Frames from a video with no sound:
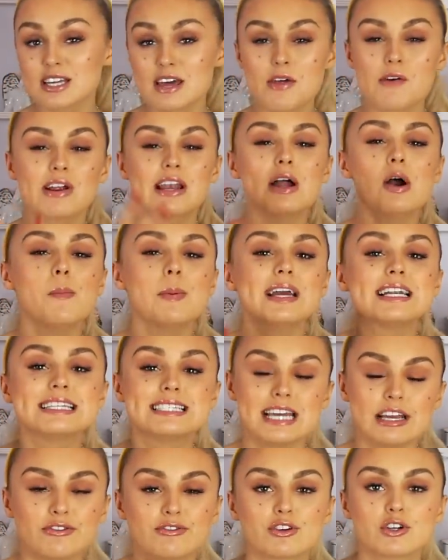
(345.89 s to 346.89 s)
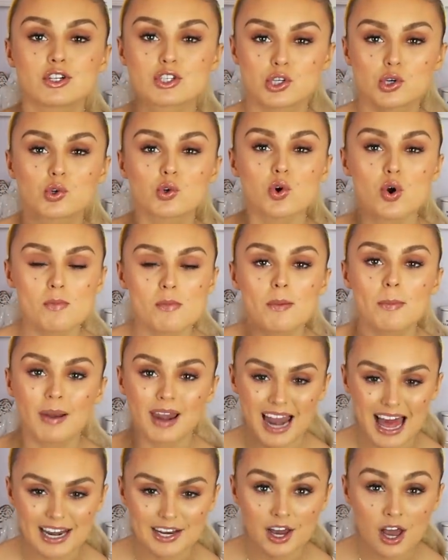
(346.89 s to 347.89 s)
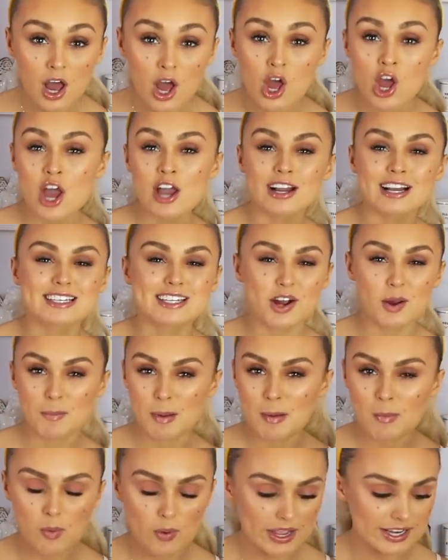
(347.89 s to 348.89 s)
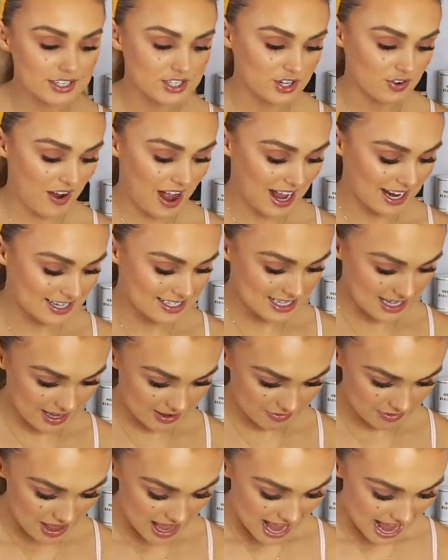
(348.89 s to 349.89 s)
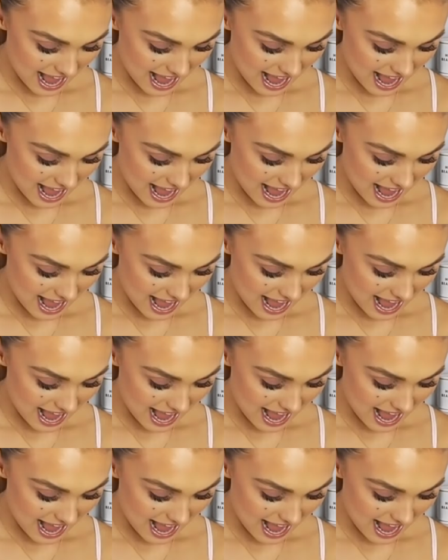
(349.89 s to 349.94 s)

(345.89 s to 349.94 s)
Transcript: Like they're a little bit different to a normal planner because they're a bit more interactive.